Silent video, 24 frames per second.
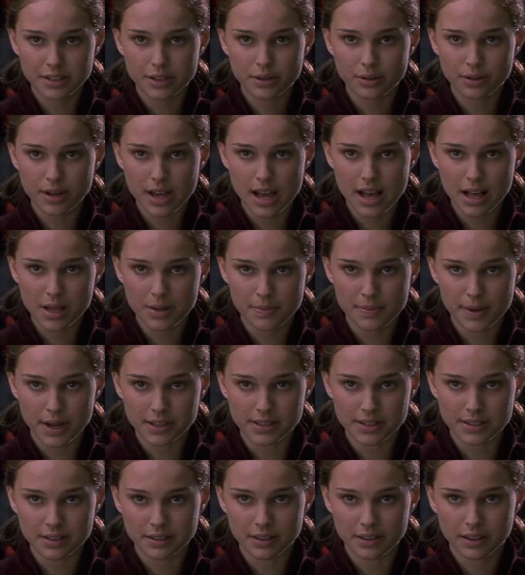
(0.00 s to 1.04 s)
over all
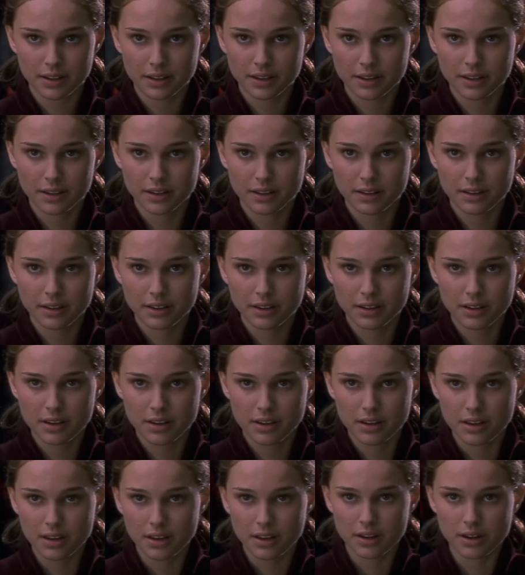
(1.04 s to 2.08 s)
its inhabitants,
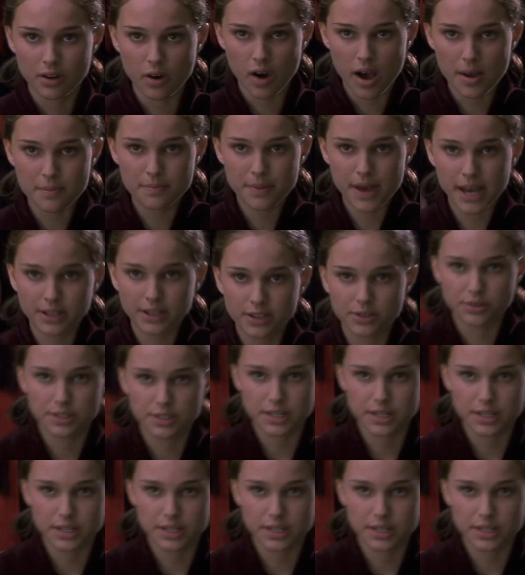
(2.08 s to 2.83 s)
Gungan and